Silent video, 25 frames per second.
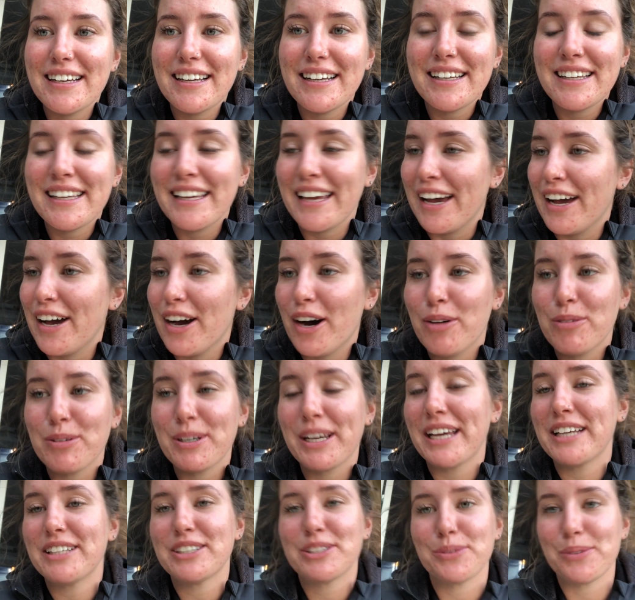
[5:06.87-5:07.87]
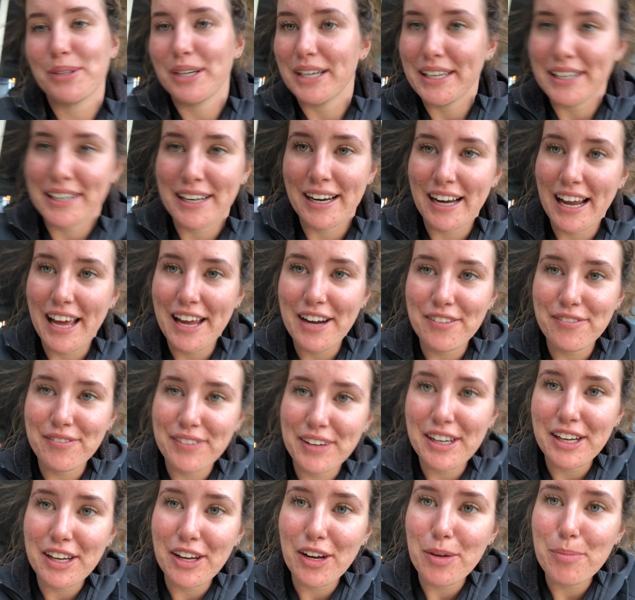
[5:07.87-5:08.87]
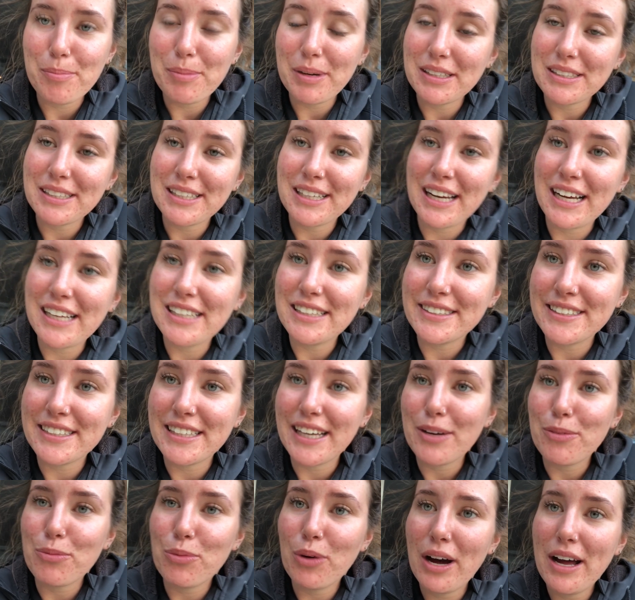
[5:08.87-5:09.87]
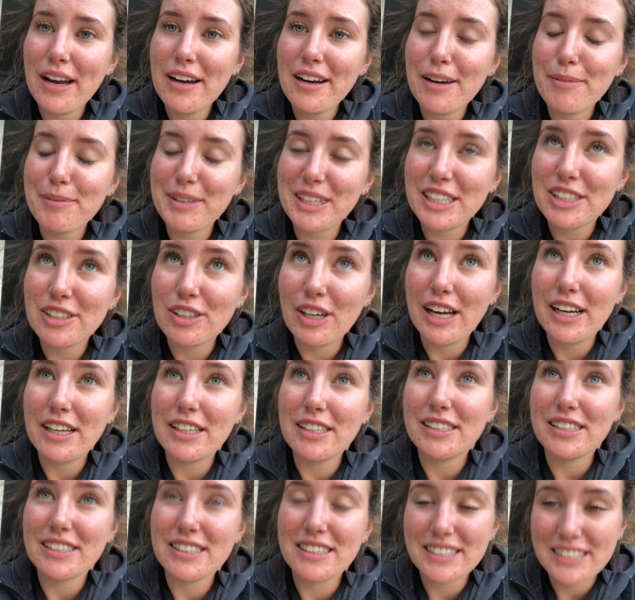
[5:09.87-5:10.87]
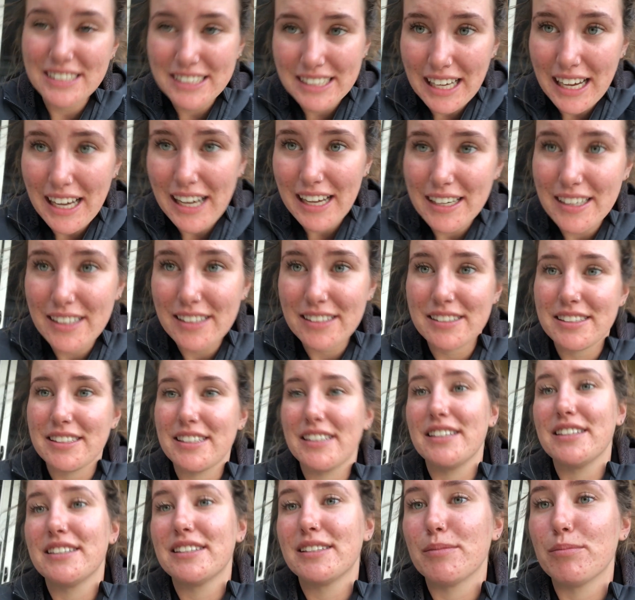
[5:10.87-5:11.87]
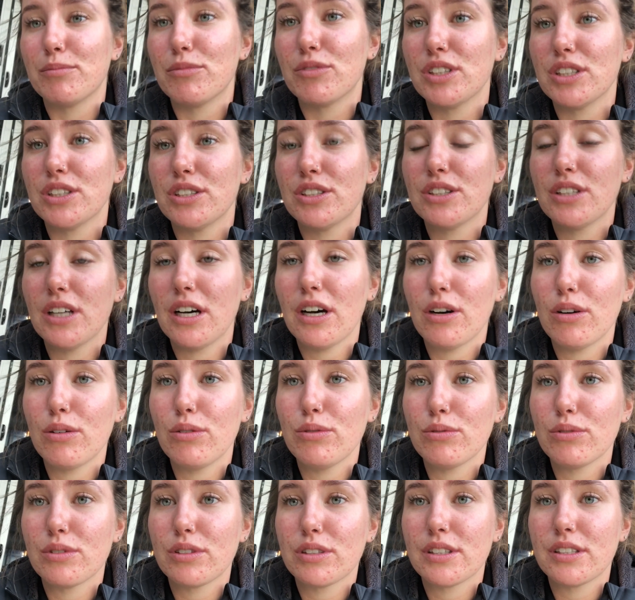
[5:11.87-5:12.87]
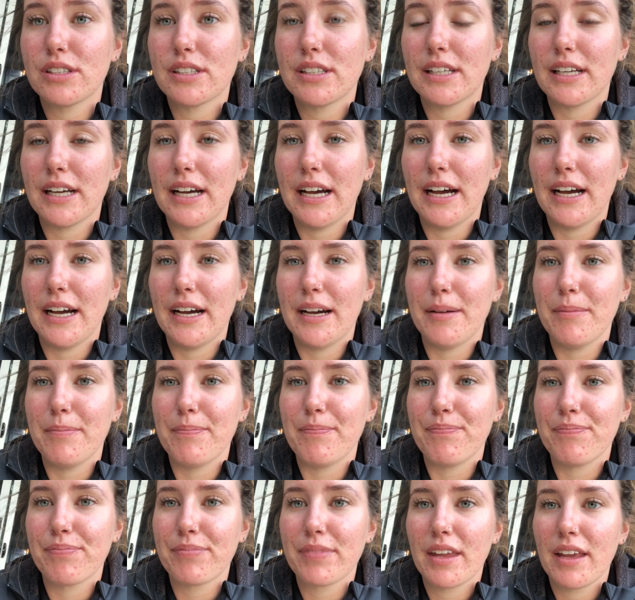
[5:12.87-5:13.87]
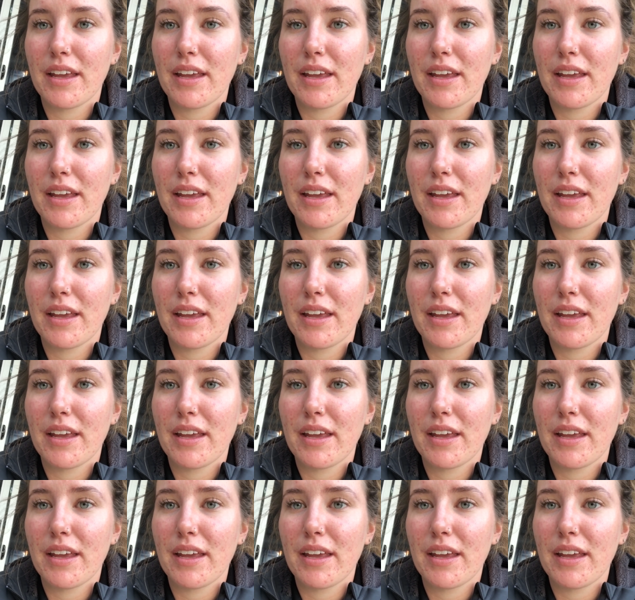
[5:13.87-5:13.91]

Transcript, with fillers: yeah, I'll get to it in a later video, but today's day one. I'm excited to start and see some results. Um,